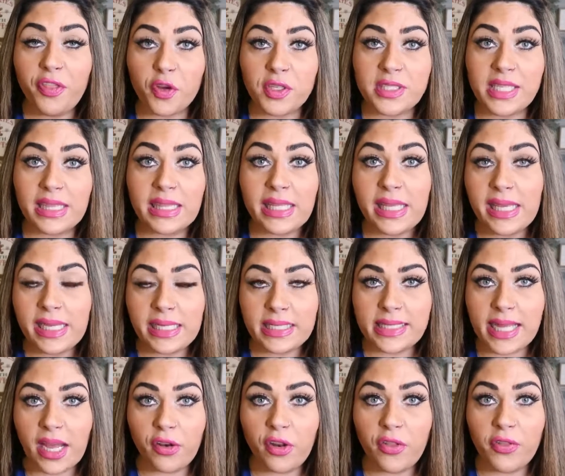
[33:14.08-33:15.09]
There's a link
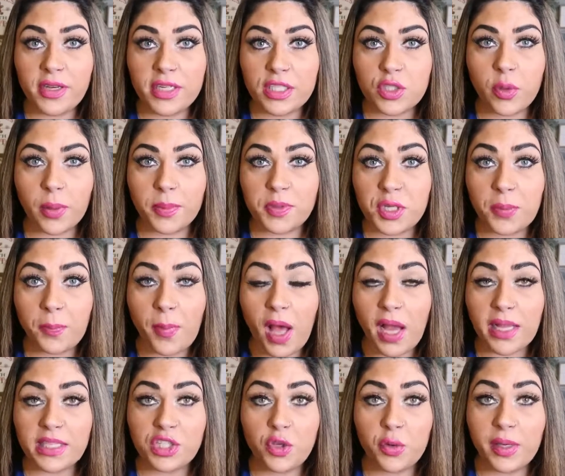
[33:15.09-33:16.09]
down in the description
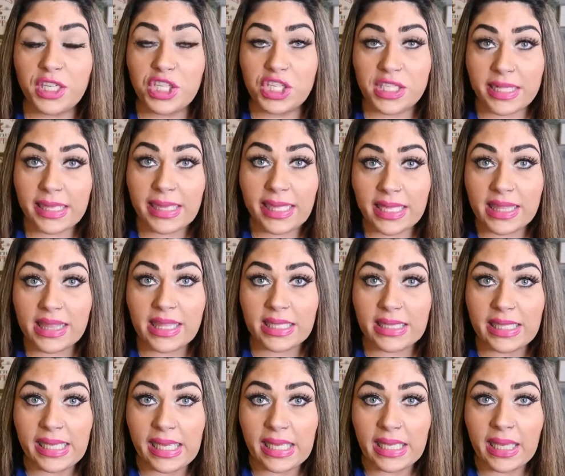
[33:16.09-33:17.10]
box. You can just click the
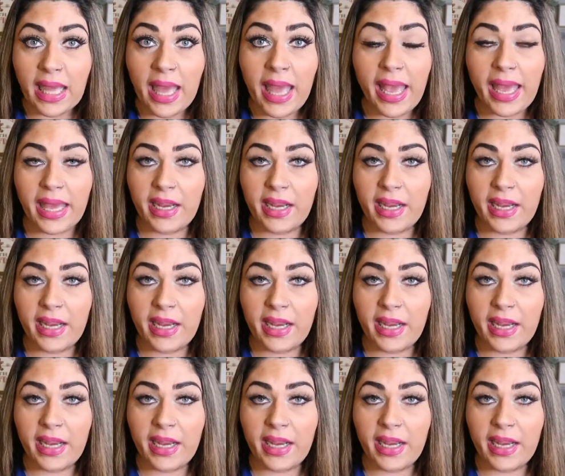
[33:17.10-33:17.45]
link.